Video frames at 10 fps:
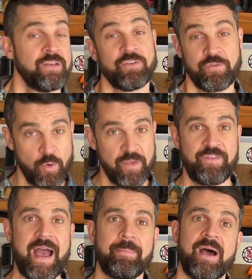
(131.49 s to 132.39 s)
So for the
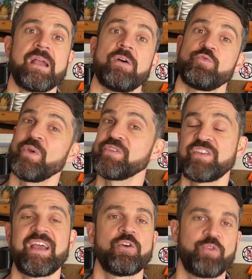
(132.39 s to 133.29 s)
fat bike, I was willing to
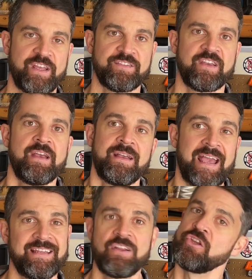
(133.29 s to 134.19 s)
take a risk,
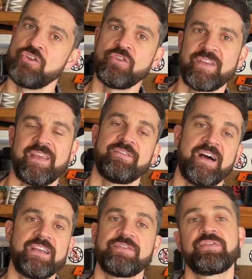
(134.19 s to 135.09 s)
and using the
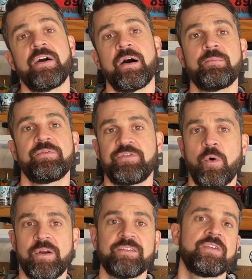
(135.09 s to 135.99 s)
advice from
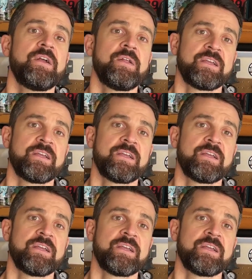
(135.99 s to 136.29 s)
Forrest,